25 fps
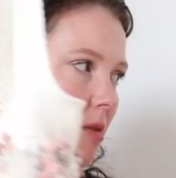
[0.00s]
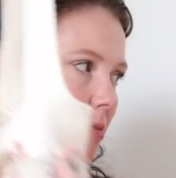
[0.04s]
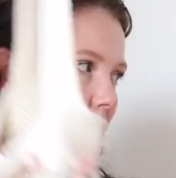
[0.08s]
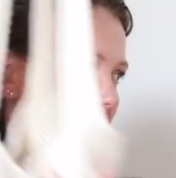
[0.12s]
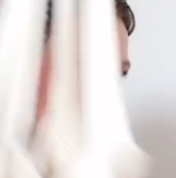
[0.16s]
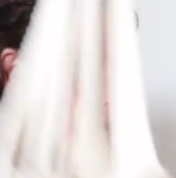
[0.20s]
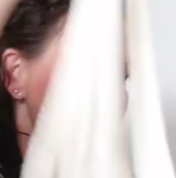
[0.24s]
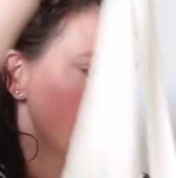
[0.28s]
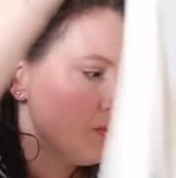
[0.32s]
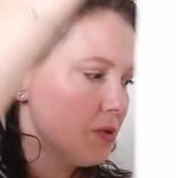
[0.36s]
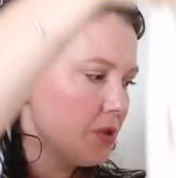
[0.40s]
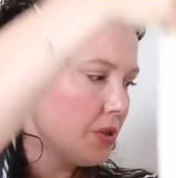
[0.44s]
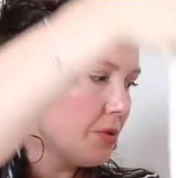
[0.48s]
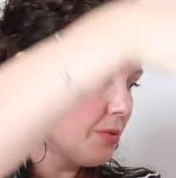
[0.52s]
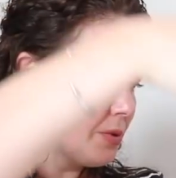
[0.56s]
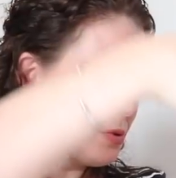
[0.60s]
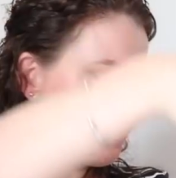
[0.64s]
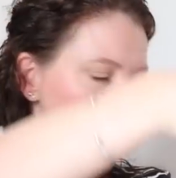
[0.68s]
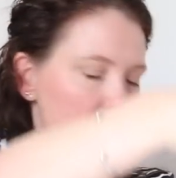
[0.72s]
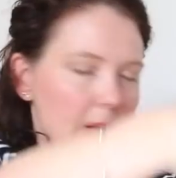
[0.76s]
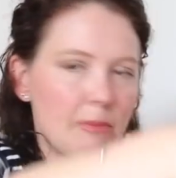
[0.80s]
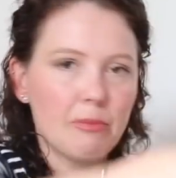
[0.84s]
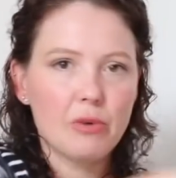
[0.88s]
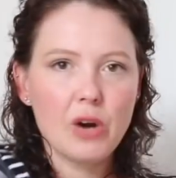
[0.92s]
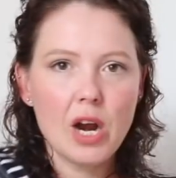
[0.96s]
My daughter was
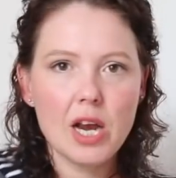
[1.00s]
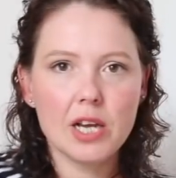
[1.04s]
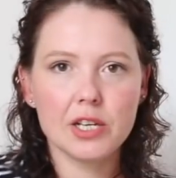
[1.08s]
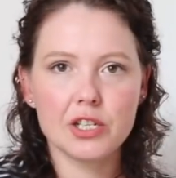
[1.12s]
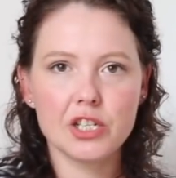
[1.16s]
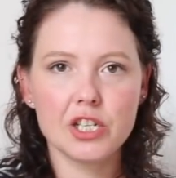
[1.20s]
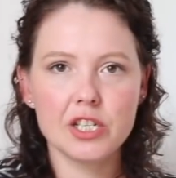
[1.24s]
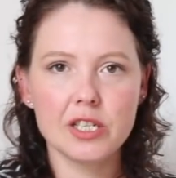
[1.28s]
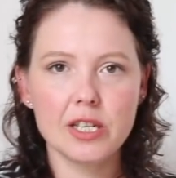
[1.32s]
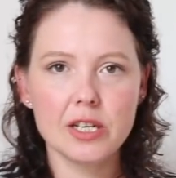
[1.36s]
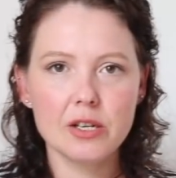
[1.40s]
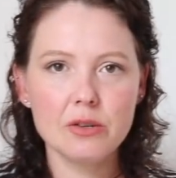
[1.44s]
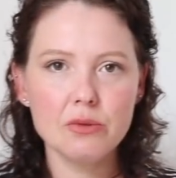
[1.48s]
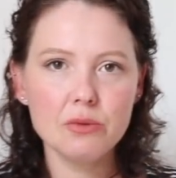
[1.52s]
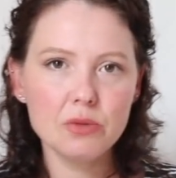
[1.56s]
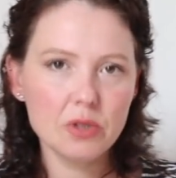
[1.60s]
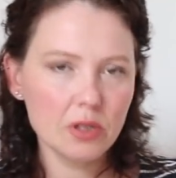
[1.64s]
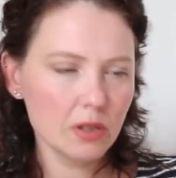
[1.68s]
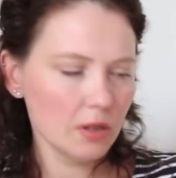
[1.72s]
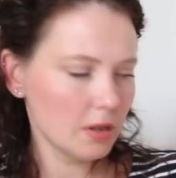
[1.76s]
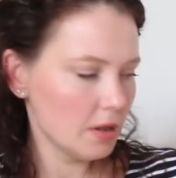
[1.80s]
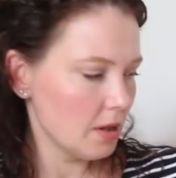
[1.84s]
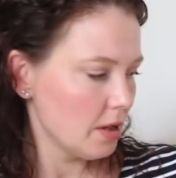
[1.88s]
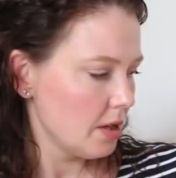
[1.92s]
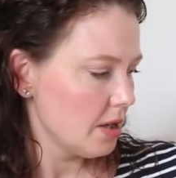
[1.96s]
really impressed. She said, "Oh,
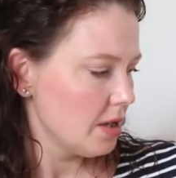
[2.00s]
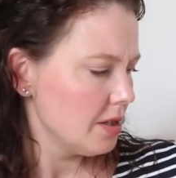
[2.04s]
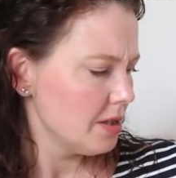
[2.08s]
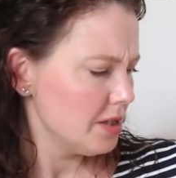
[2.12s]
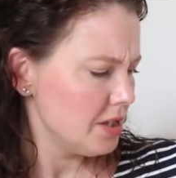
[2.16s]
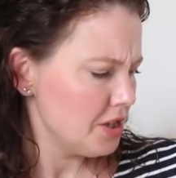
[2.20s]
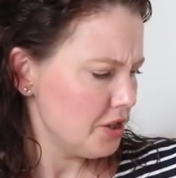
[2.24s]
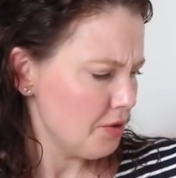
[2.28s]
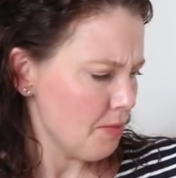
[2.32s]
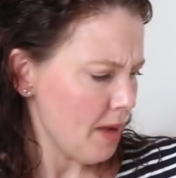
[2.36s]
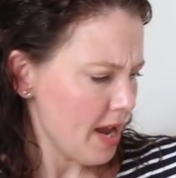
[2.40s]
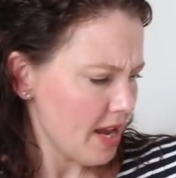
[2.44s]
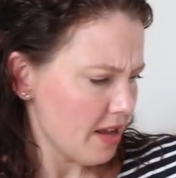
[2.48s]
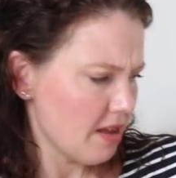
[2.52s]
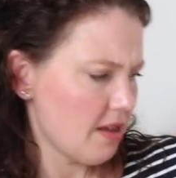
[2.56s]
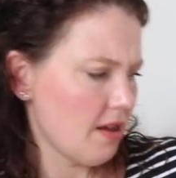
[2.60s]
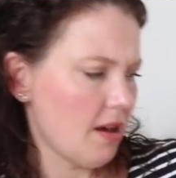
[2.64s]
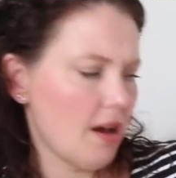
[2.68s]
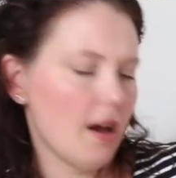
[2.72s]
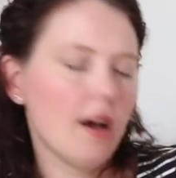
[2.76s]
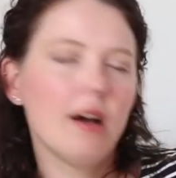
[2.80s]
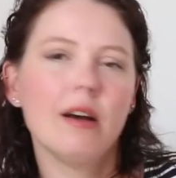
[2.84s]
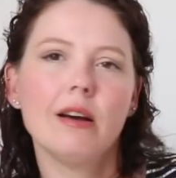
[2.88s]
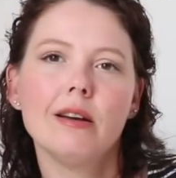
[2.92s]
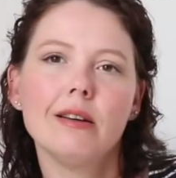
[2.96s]
did you make
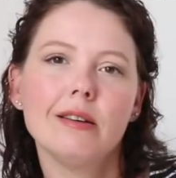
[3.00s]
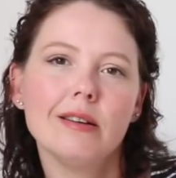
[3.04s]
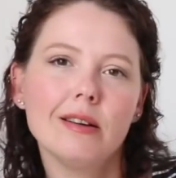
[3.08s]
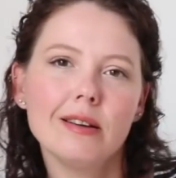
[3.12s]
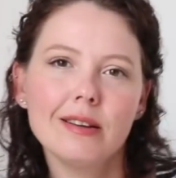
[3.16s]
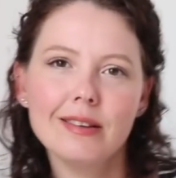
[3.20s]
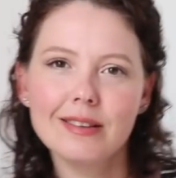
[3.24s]
that?"